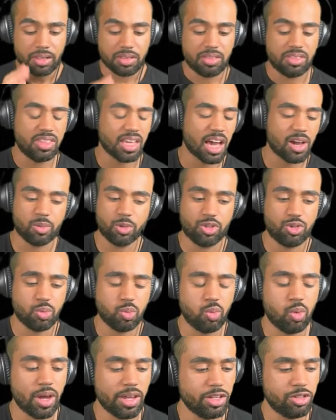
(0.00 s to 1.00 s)
That was
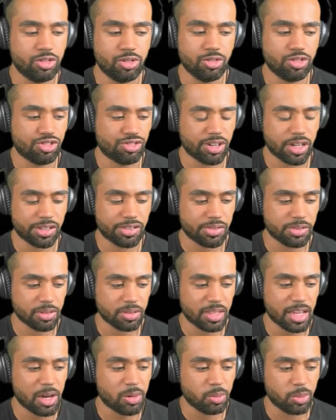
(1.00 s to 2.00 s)
way too stressful.
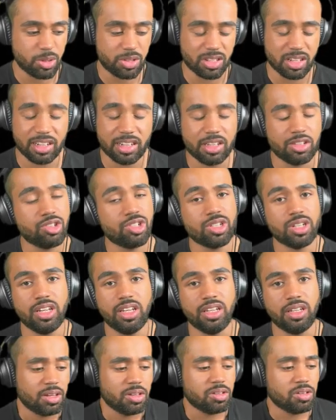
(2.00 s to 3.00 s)
That was
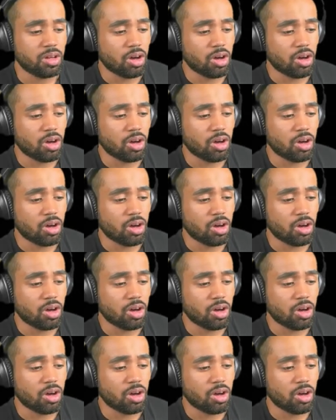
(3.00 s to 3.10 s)
literally...